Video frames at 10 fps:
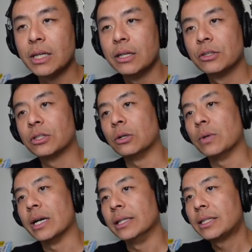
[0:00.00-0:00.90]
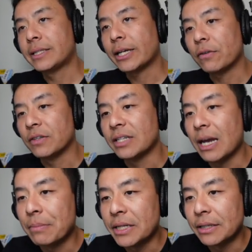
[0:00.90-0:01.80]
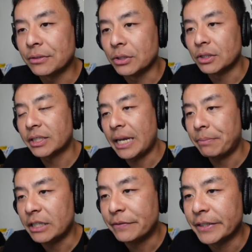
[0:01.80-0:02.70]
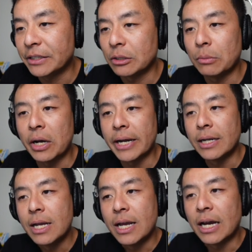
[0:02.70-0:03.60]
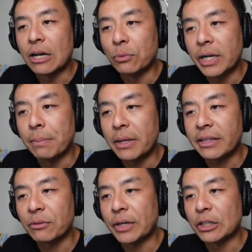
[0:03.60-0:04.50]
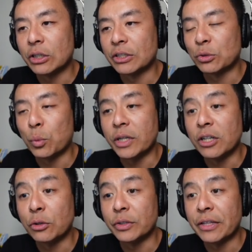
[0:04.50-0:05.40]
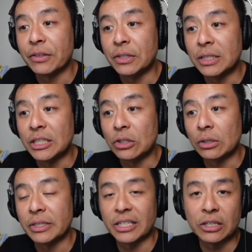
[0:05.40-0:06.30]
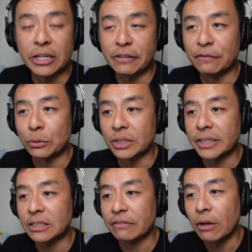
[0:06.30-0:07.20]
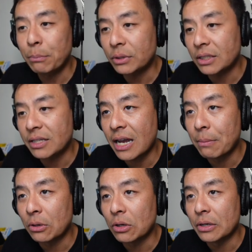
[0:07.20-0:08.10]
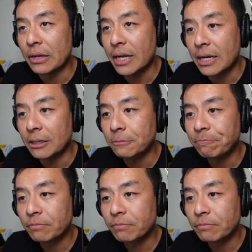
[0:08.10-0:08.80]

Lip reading: So let's take off the tab now. So just keep these figures in mind. Monthly running costs $130.94. If I put the tab on now,